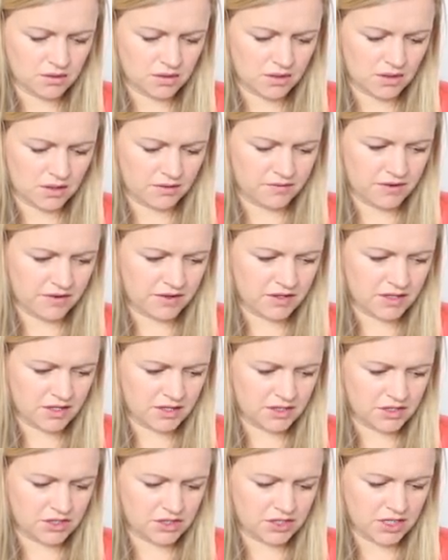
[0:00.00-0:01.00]
Oh, very
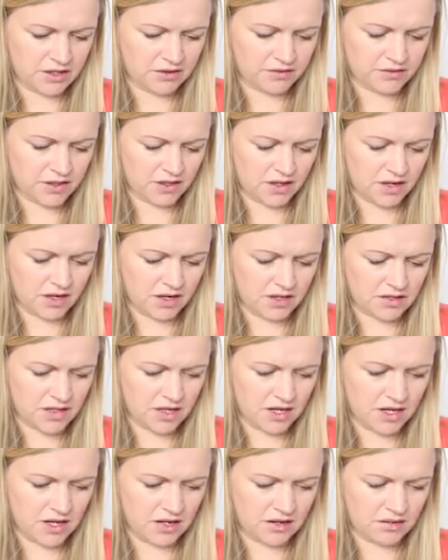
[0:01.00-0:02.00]
early shift. Oh,
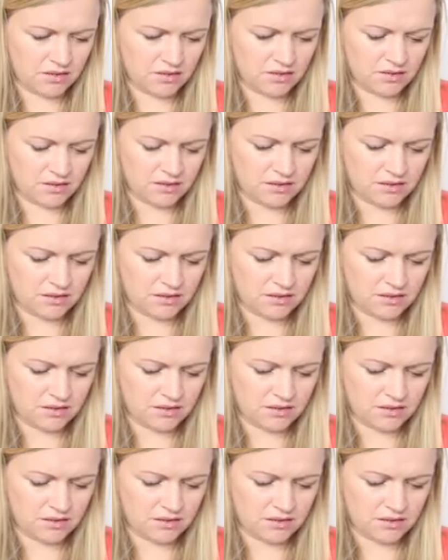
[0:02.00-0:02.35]
no.